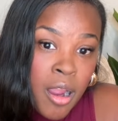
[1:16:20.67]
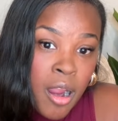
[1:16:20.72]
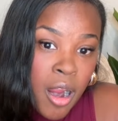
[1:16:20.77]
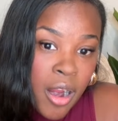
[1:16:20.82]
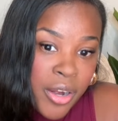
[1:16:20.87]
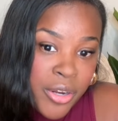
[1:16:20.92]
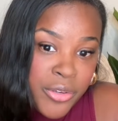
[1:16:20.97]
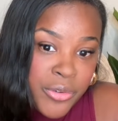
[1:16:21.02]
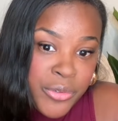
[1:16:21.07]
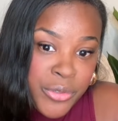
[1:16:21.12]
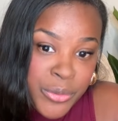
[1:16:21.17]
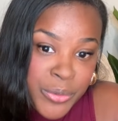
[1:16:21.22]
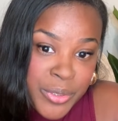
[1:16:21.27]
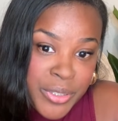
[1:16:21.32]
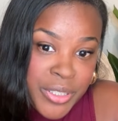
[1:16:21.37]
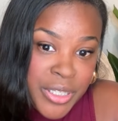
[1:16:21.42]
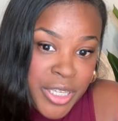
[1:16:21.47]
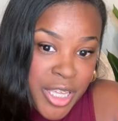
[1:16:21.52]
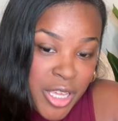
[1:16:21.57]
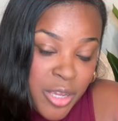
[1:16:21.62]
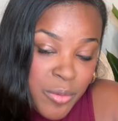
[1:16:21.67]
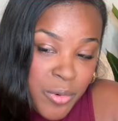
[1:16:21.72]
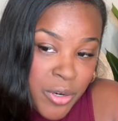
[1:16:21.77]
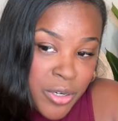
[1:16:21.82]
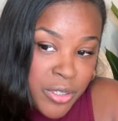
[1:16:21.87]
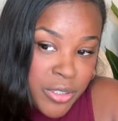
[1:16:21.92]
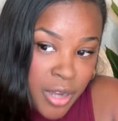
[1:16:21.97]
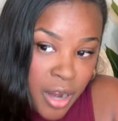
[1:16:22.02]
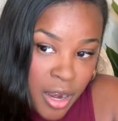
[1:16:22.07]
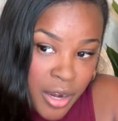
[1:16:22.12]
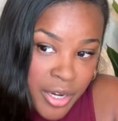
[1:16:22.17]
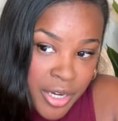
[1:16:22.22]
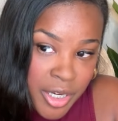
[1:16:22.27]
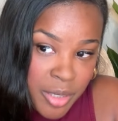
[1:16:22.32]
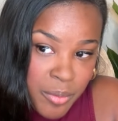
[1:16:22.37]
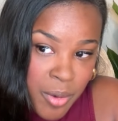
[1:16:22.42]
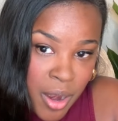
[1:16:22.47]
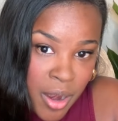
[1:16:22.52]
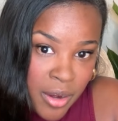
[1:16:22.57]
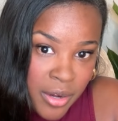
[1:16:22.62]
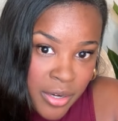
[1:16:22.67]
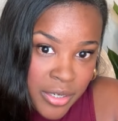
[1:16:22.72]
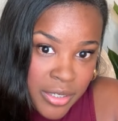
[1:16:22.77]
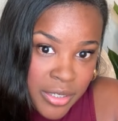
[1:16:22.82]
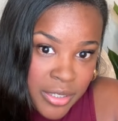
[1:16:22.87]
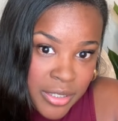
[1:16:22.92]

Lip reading: are you doing the keyword targeting part?